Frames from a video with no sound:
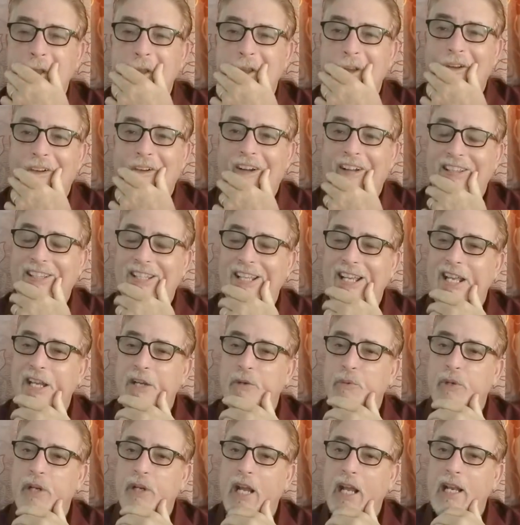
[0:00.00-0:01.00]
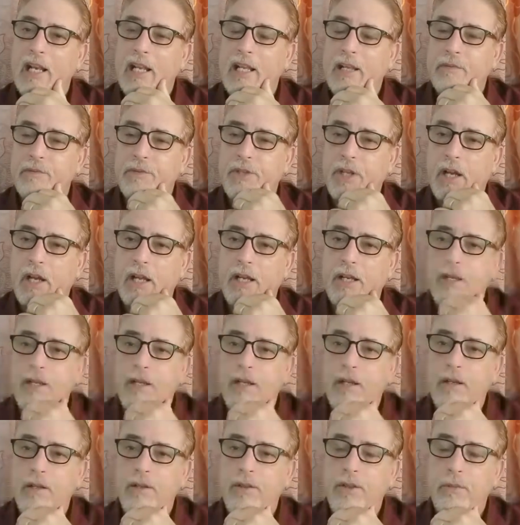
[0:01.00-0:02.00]
I tell you, when I lived on
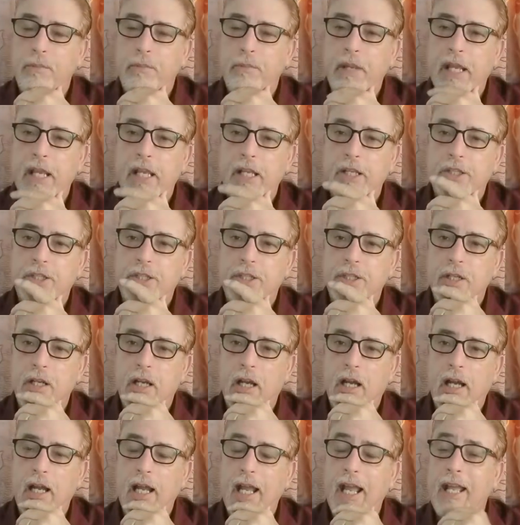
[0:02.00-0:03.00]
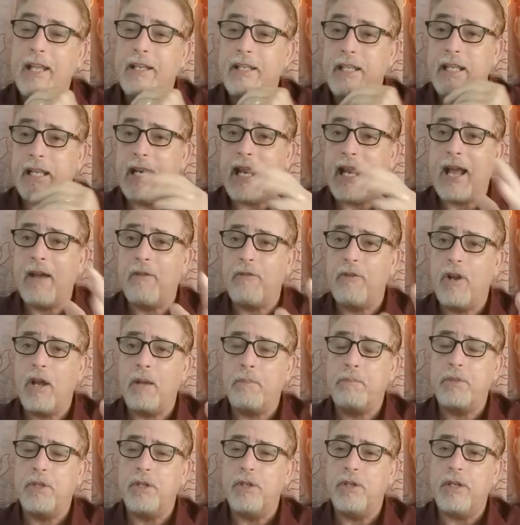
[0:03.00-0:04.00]
the beach, I did have an
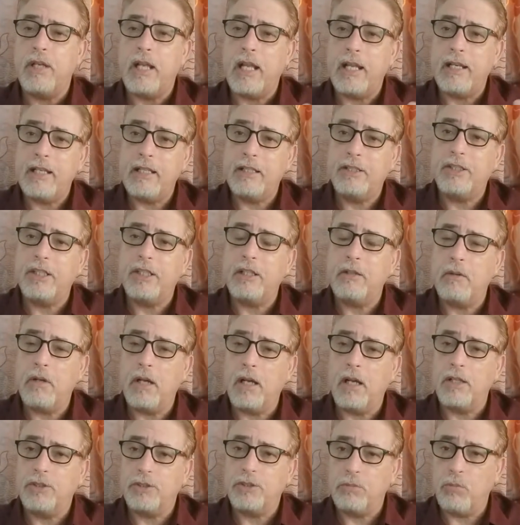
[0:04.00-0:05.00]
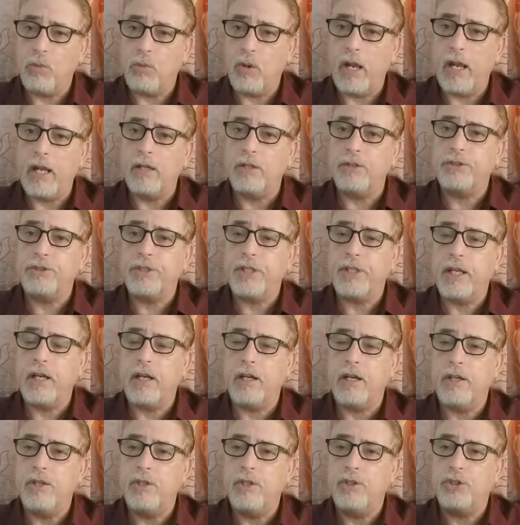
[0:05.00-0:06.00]
opportunity. I did see some whales there
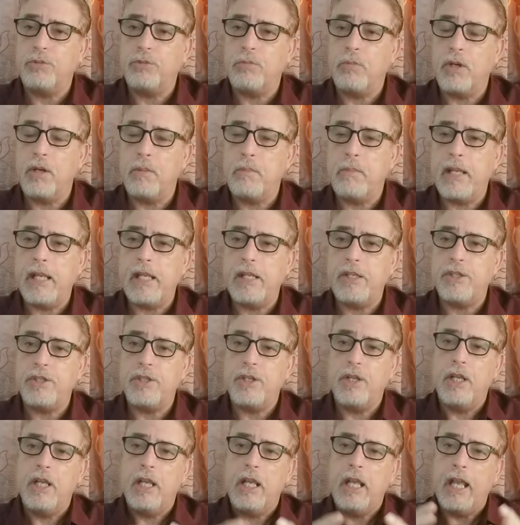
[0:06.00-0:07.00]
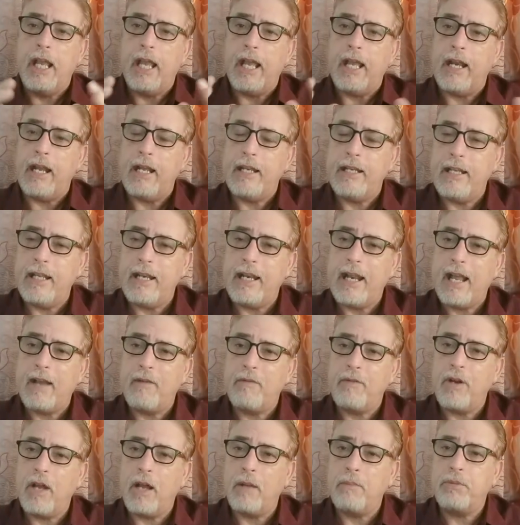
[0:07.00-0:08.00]
in New Smyrna Beach. And I did have
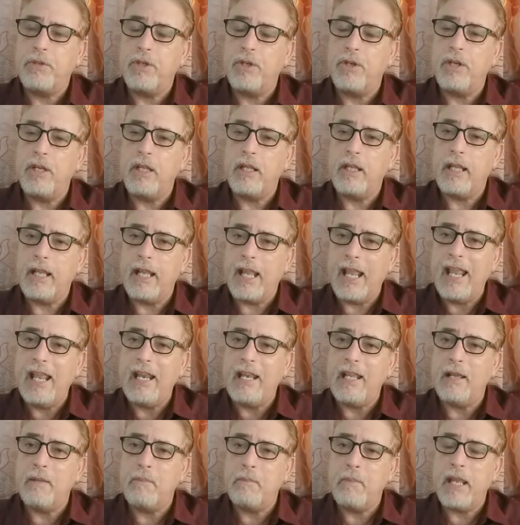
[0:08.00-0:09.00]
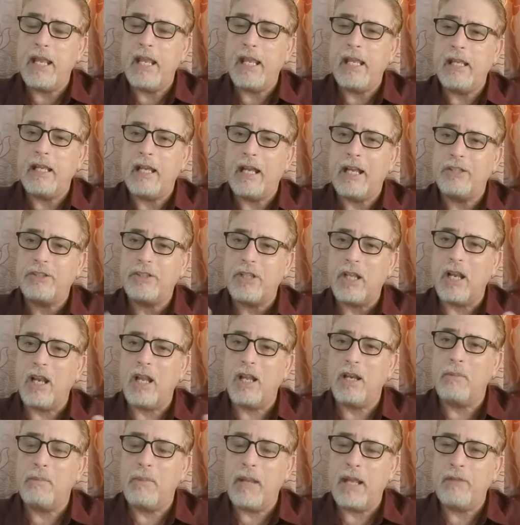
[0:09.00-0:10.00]
an opportunity, idiot me, I saw
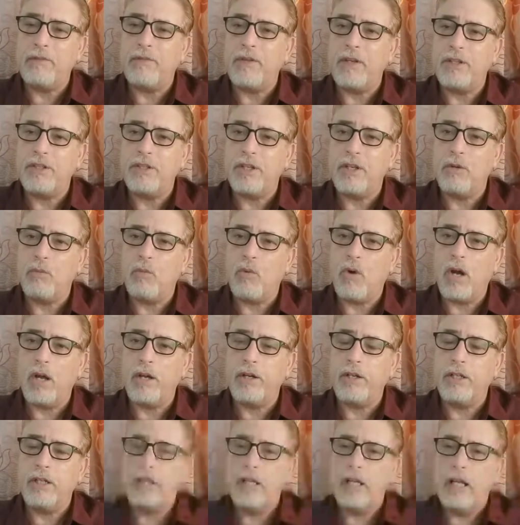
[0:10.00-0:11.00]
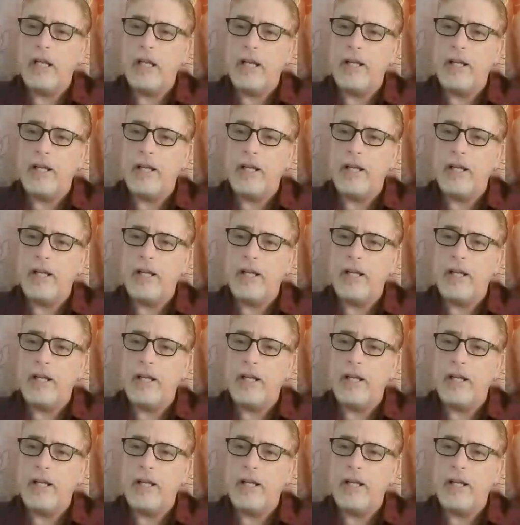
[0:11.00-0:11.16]
a lot of bait fish in the water.